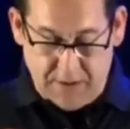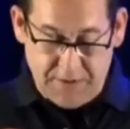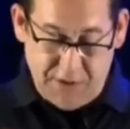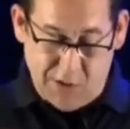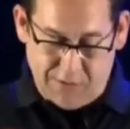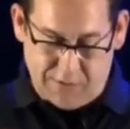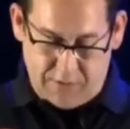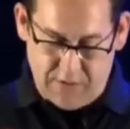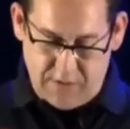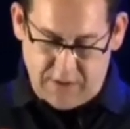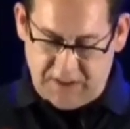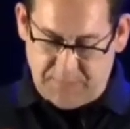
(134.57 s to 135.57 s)
In
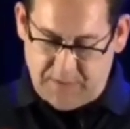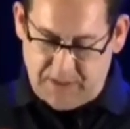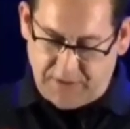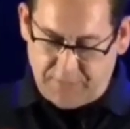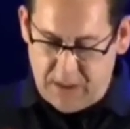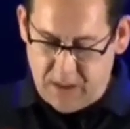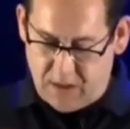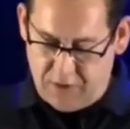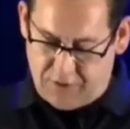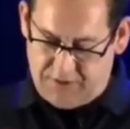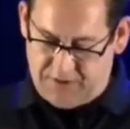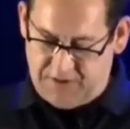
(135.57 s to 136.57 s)
total, I spent
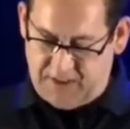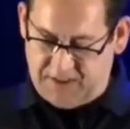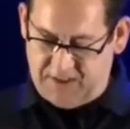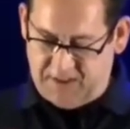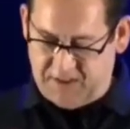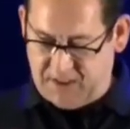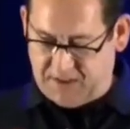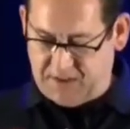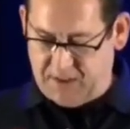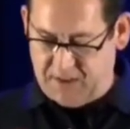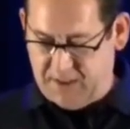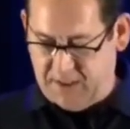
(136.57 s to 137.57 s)

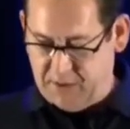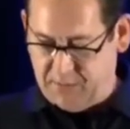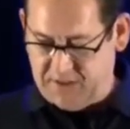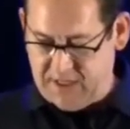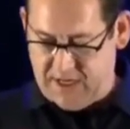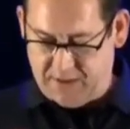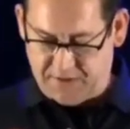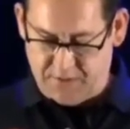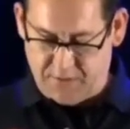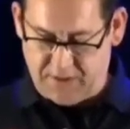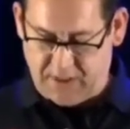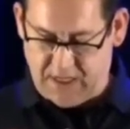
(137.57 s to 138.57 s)
366 continuous
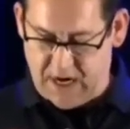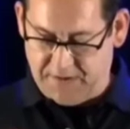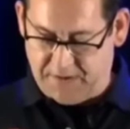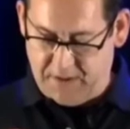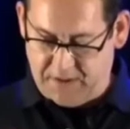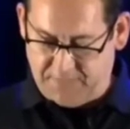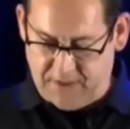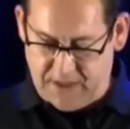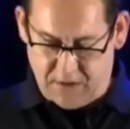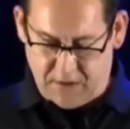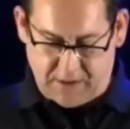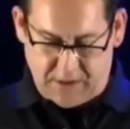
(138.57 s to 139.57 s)
days on the continent of
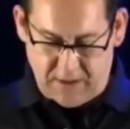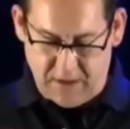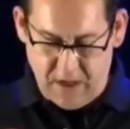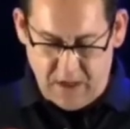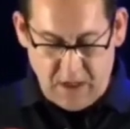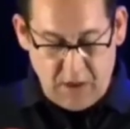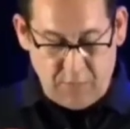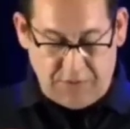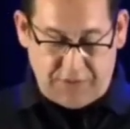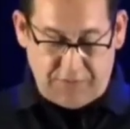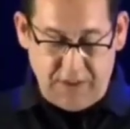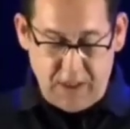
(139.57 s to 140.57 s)
Antarctica,
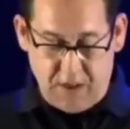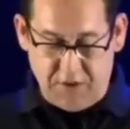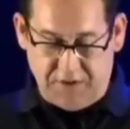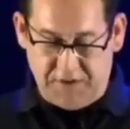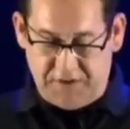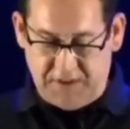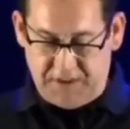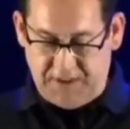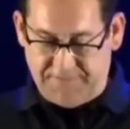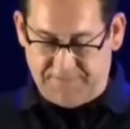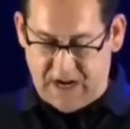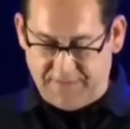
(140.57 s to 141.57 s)
with
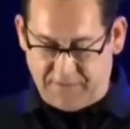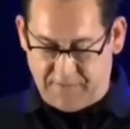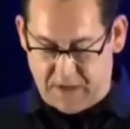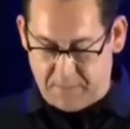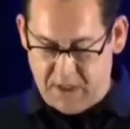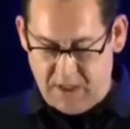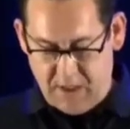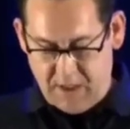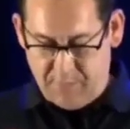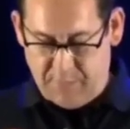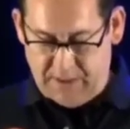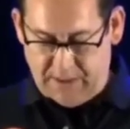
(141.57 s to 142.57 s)
365 of them
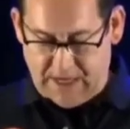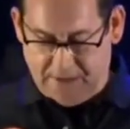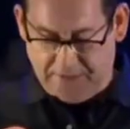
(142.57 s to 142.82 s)
being